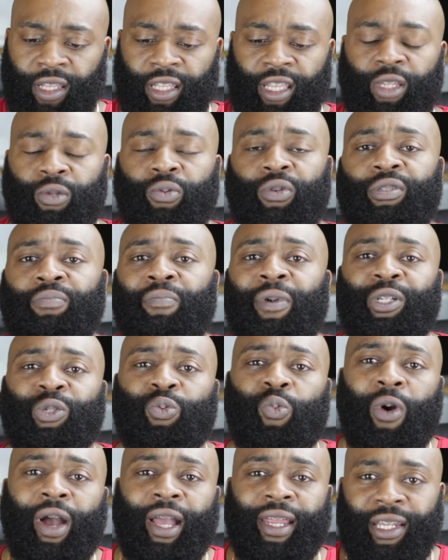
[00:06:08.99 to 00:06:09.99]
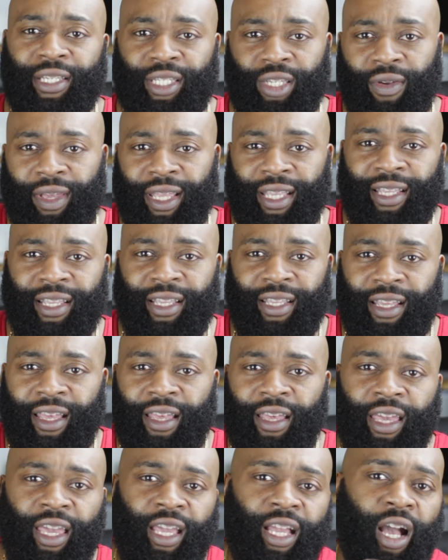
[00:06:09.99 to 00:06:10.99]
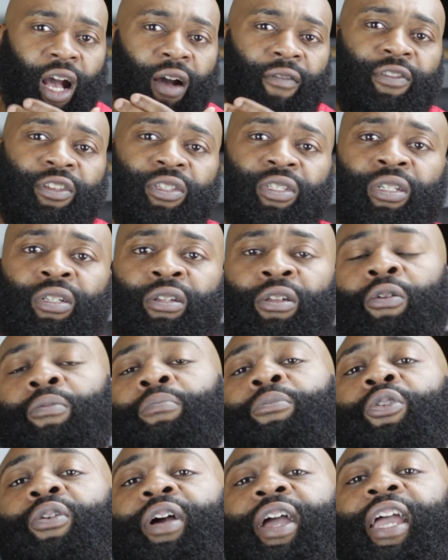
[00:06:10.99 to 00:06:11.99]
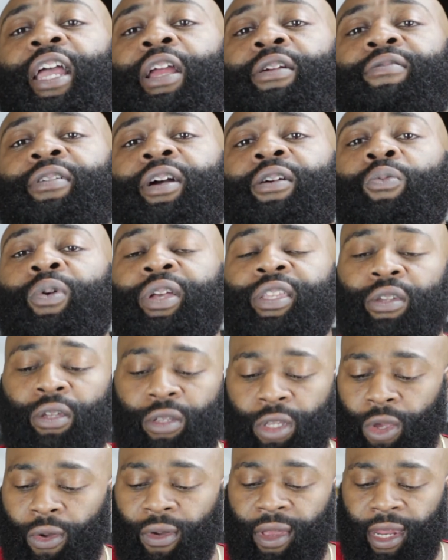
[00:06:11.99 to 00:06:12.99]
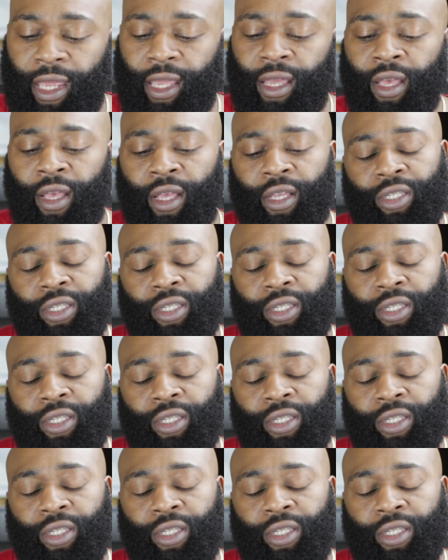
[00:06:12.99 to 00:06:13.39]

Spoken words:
This one's much wider, so it covers a lot more area when you're doing it.